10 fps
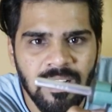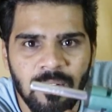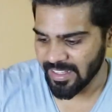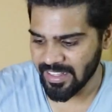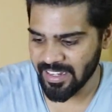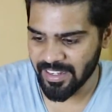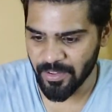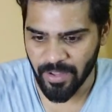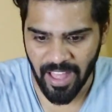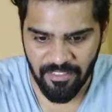And then
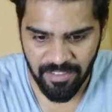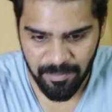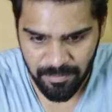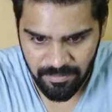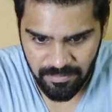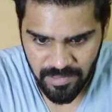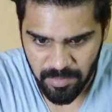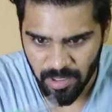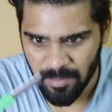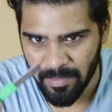you have a
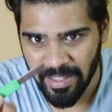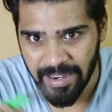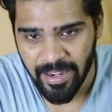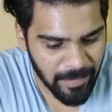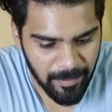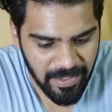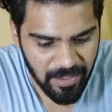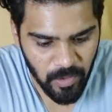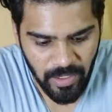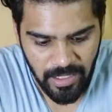small blade, maybe
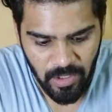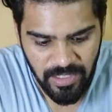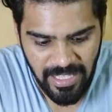to cut out